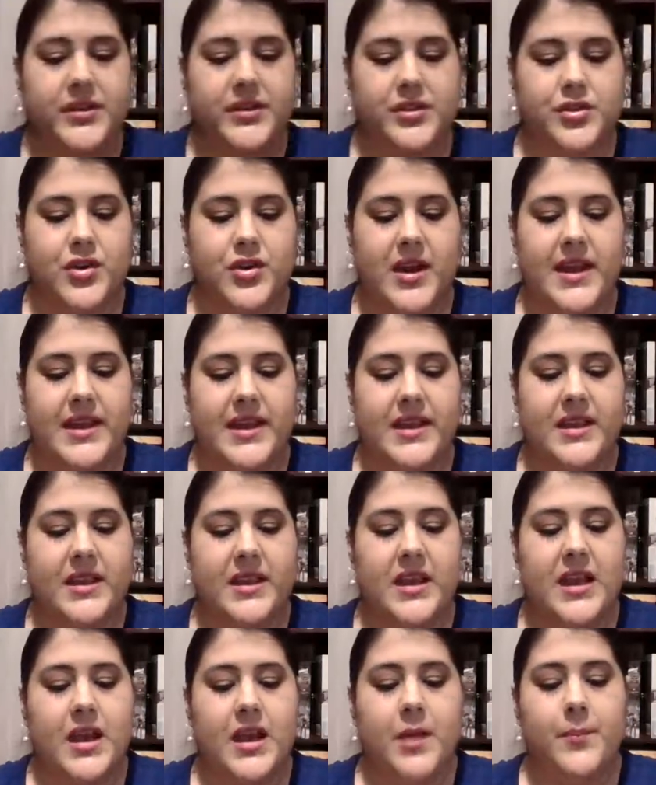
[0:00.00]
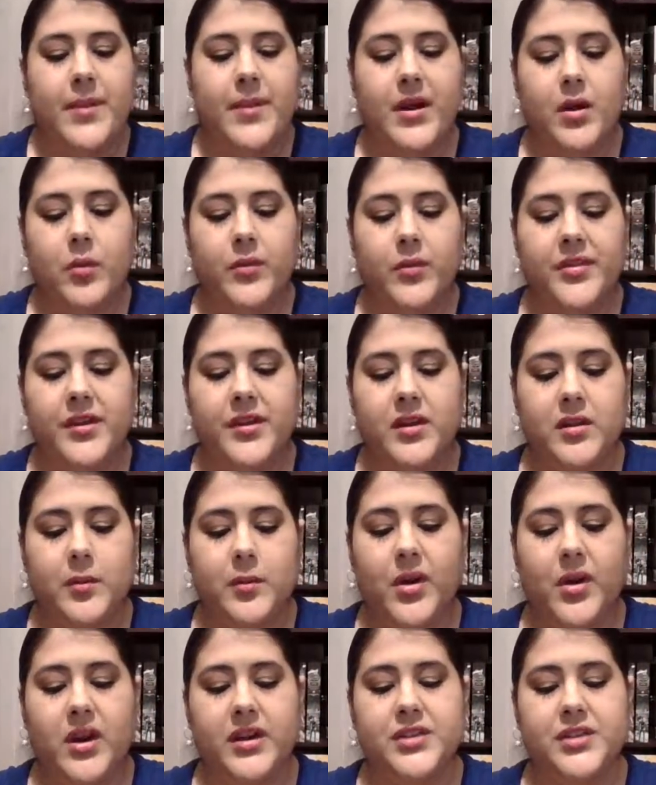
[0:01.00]
to try it, pair it with another
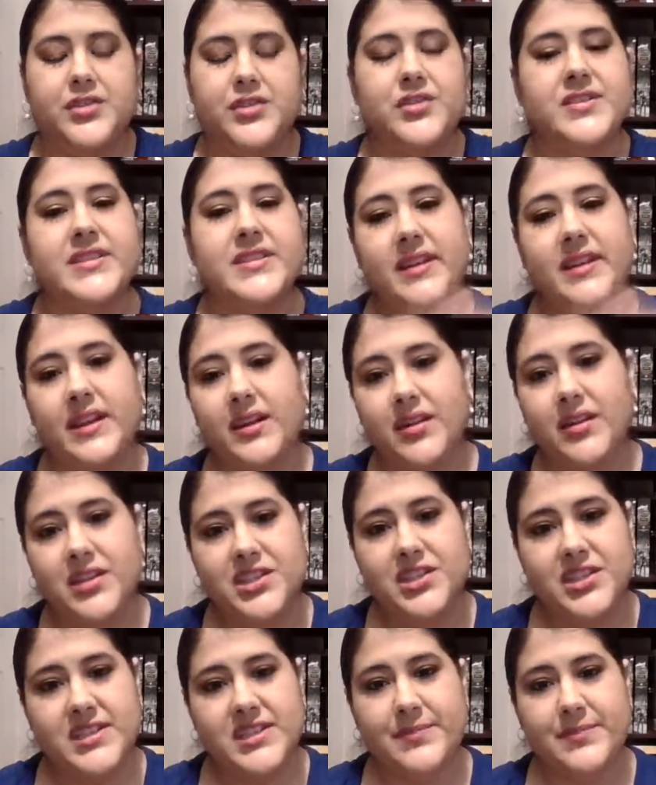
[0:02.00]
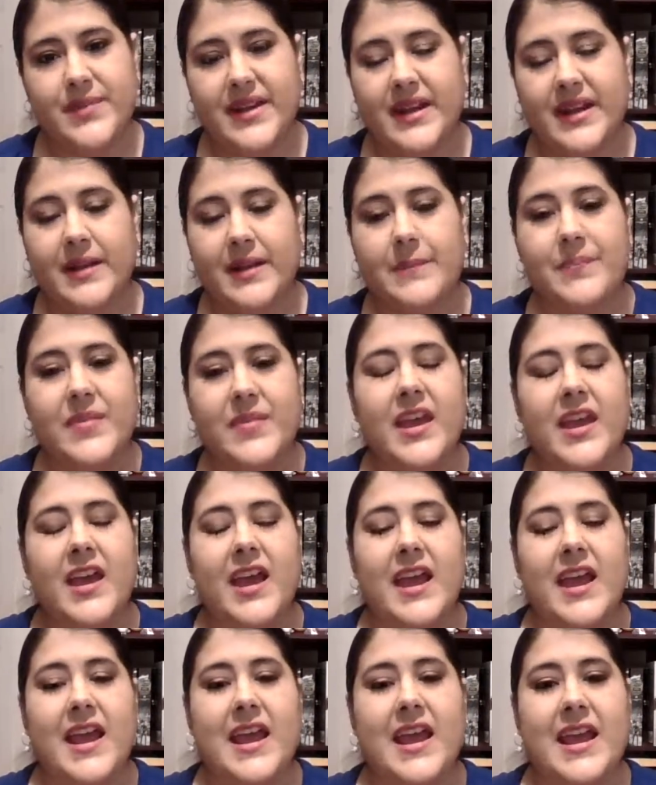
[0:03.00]
product you'll see in here in just a minute,
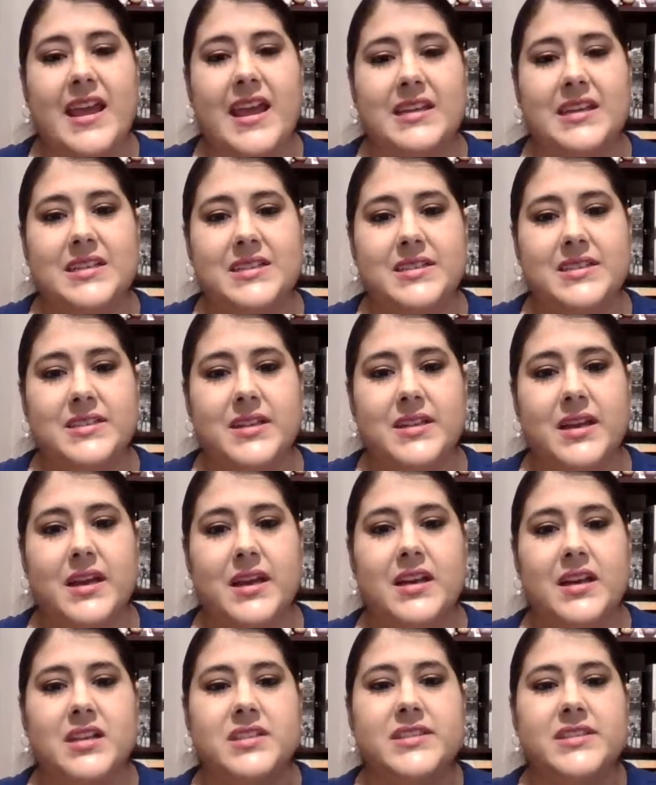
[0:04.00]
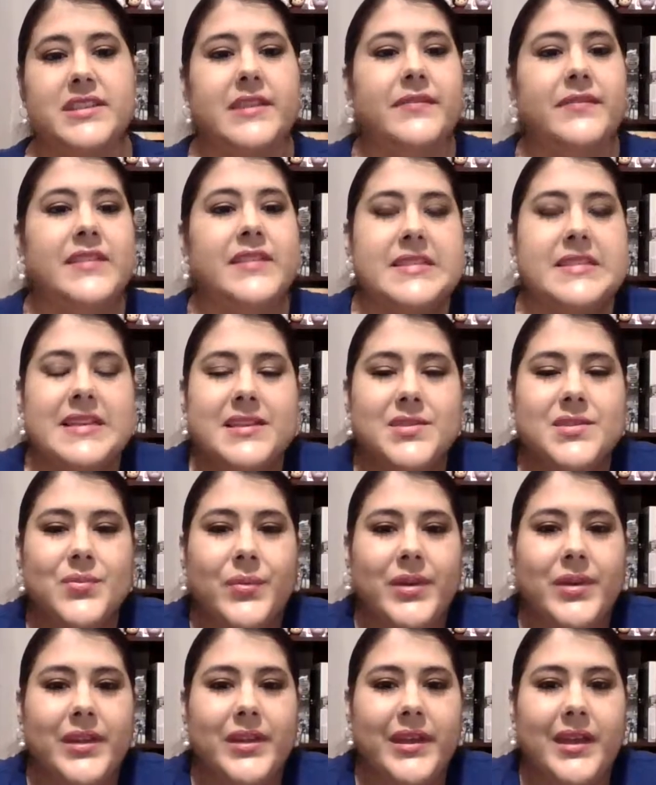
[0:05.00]
and see if these things
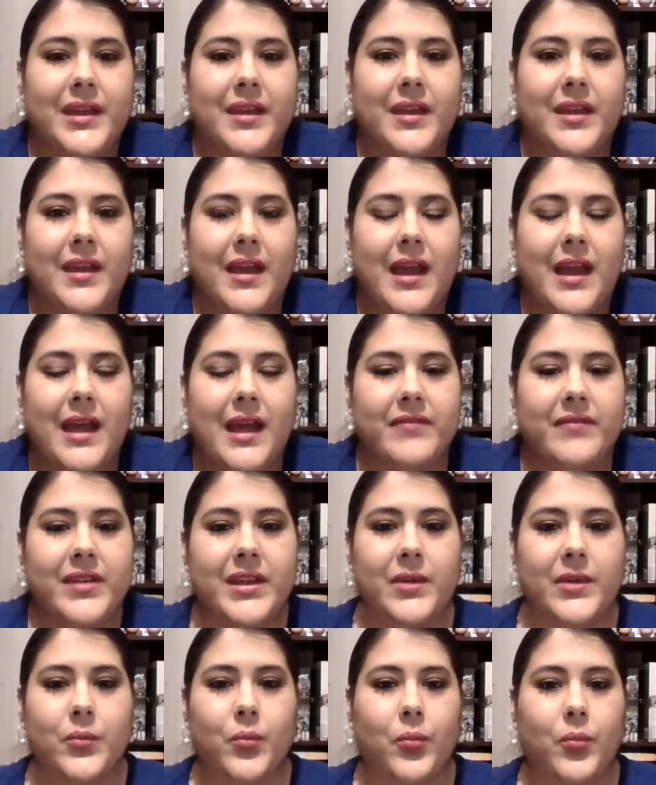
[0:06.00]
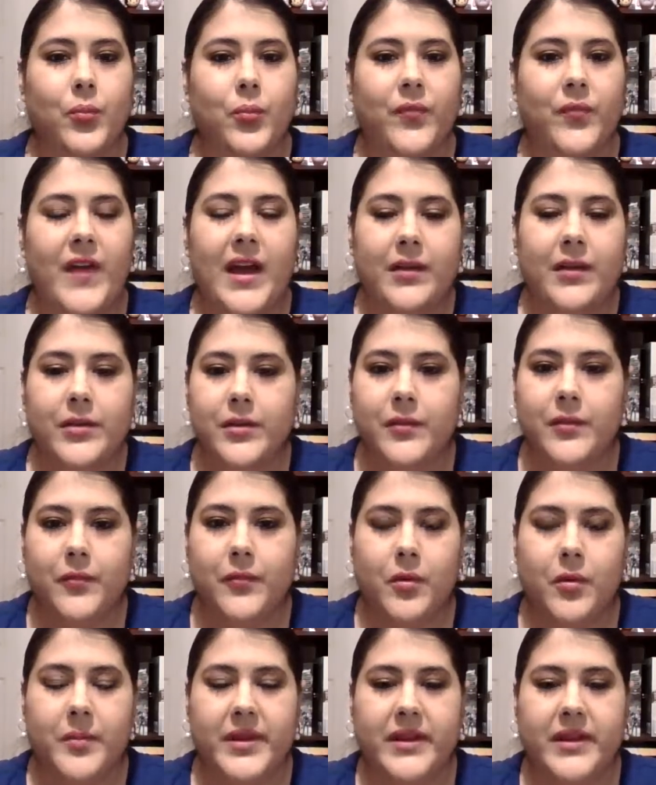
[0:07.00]
really have any value
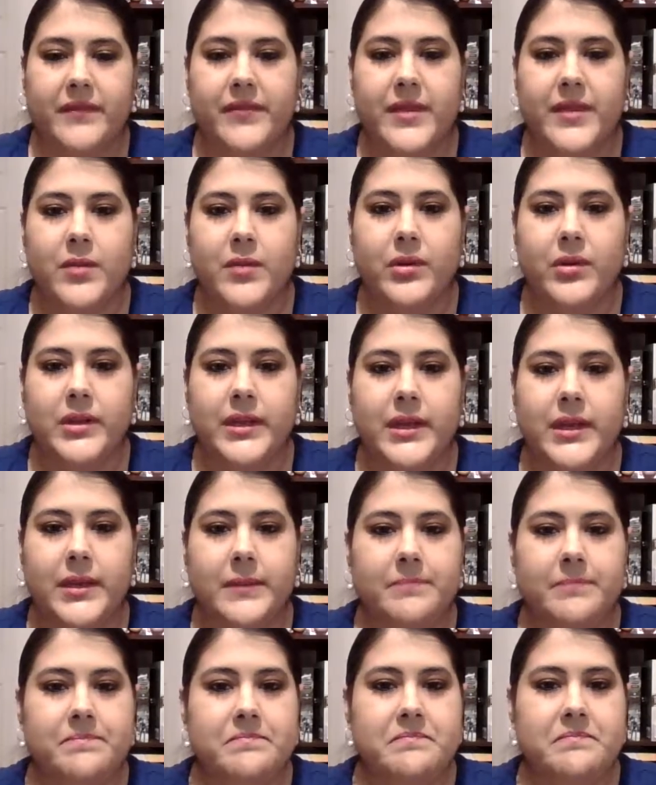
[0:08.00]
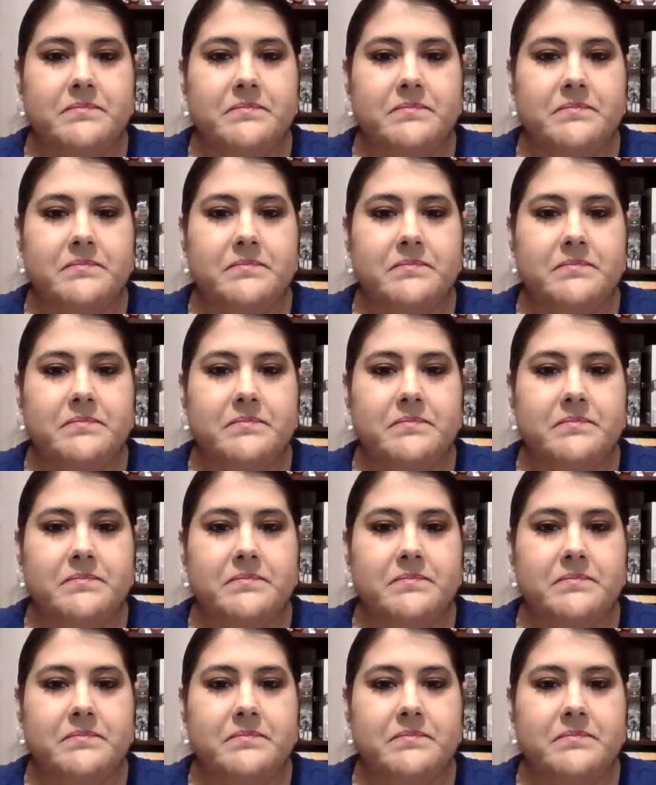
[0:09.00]
for me, if they really